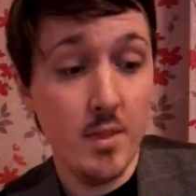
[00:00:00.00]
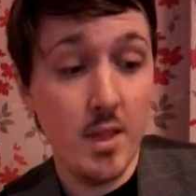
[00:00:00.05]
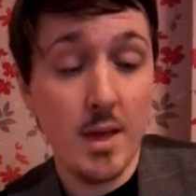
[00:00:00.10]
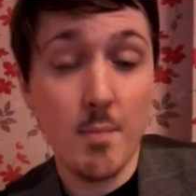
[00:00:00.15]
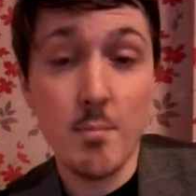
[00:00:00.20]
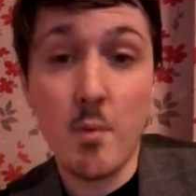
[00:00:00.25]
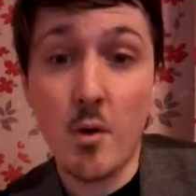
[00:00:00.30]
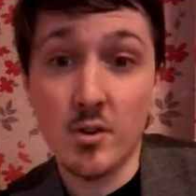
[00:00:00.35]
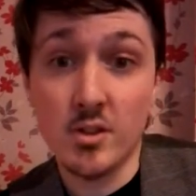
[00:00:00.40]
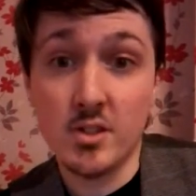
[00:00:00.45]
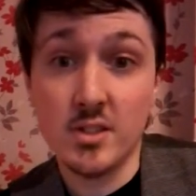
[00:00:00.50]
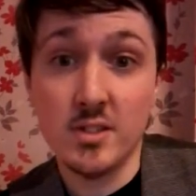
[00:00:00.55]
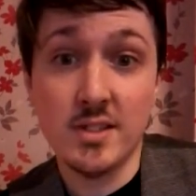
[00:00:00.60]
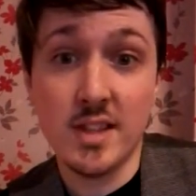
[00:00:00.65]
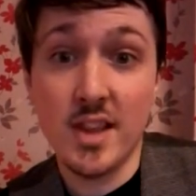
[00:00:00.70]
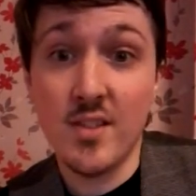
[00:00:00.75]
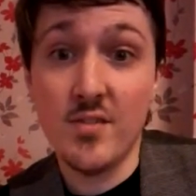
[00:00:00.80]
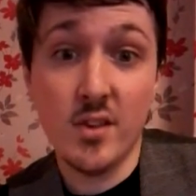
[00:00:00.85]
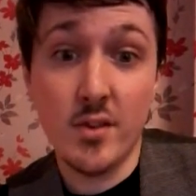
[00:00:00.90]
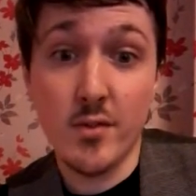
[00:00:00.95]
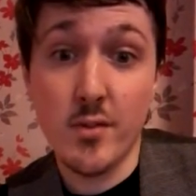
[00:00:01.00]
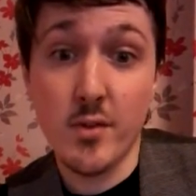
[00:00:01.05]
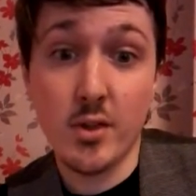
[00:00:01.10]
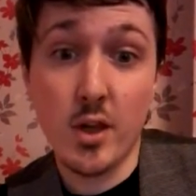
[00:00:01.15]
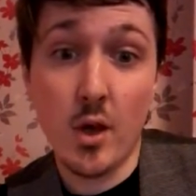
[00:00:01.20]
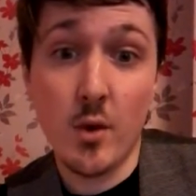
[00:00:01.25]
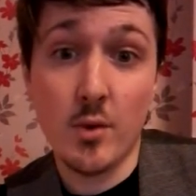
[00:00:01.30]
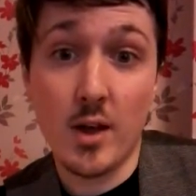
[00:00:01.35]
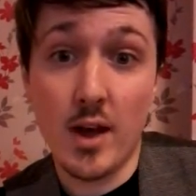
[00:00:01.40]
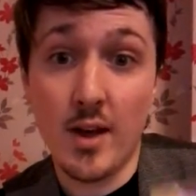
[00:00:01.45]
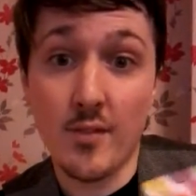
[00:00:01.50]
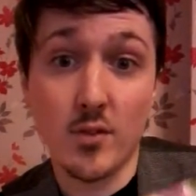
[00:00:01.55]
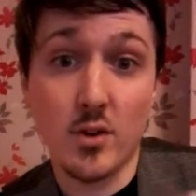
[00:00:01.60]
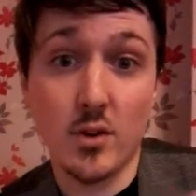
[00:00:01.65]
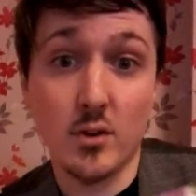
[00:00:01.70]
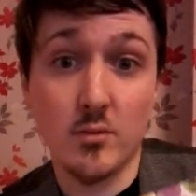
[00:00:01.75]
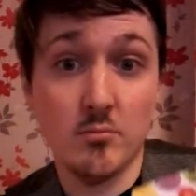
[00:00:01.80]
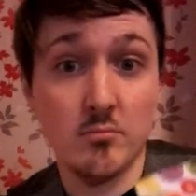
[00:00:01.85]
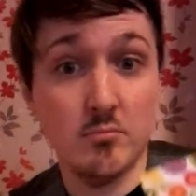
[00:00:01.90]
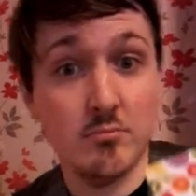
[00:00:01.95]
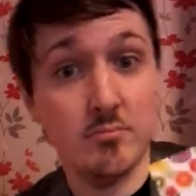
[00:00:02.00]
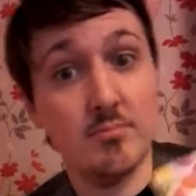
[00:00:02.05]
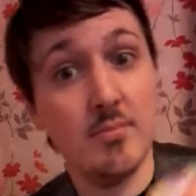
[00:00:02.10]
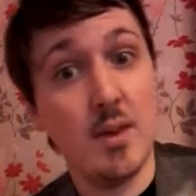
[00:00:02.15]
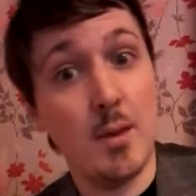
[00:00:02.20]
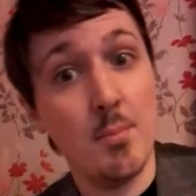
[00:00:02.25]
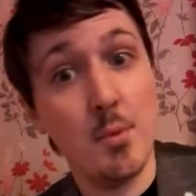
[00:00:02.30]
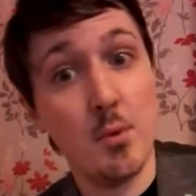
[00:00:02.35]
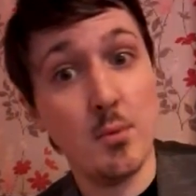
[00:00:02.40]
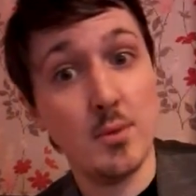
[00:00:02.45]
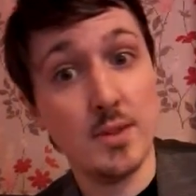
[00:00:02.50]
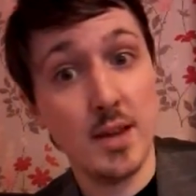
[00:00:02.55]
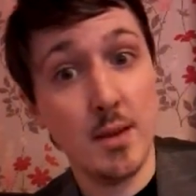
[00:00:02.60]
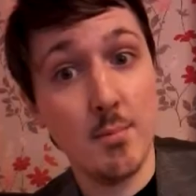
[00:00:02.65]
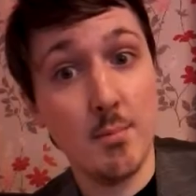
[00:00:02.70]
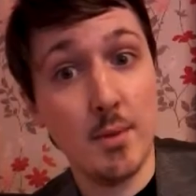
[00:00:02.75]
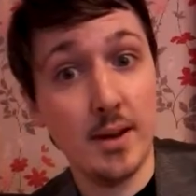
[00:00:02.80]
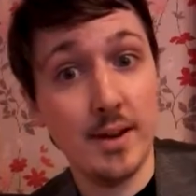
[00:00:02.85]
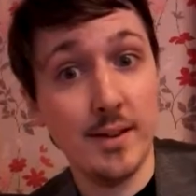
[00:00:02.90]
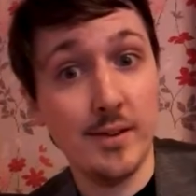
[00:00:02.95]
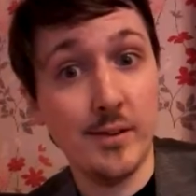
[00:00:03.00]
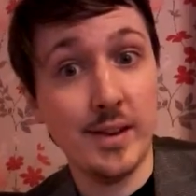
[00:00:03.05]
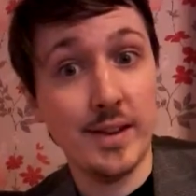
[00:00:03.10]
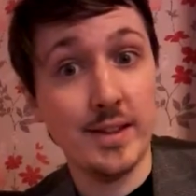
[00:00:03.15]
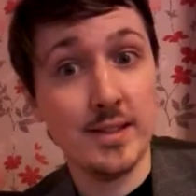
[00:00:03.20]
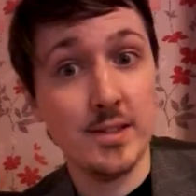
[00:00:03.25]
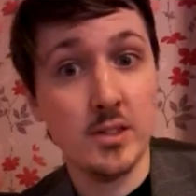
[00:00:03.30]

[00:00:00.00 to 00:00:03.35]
Morrison's. Even if you don't, I'm building up money on it,